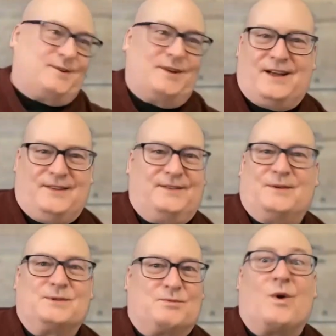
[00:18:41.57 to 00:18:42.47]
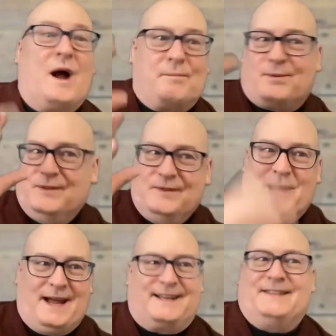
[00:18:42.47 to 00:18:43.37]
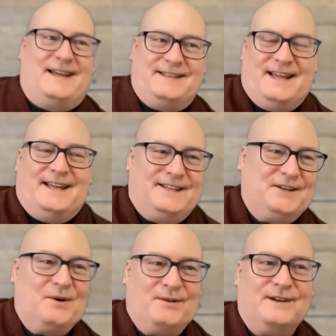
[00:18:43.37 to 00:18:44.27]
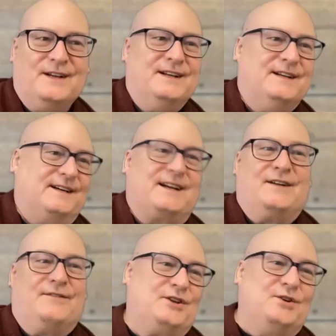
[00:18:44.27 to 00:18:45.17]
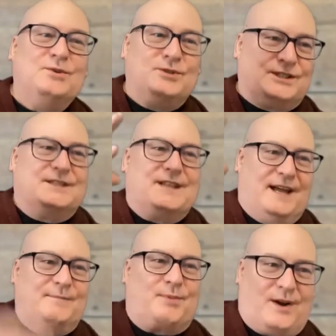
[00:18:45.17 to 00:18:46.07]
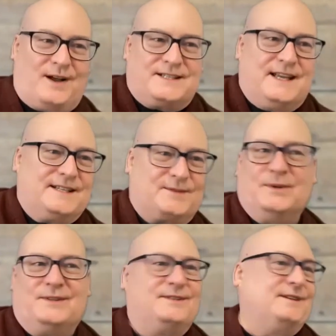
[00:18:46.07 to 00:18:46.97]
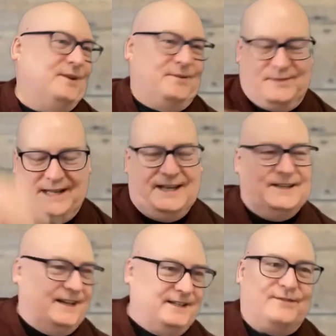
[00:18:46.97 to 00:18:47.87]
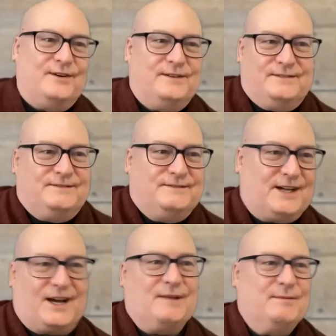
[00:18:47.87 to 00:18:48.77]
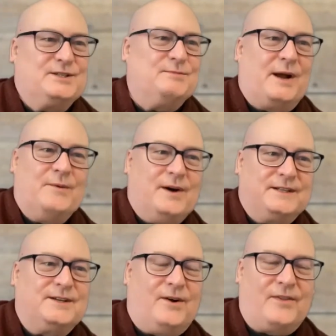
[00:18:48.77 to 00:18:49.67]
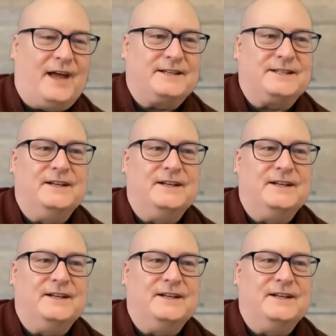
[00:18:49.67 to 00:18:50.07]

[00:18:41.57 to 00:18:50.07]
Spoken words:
There was RUP in the back in that day, of kind of a huge design process with, 89 different documents you might want and all that.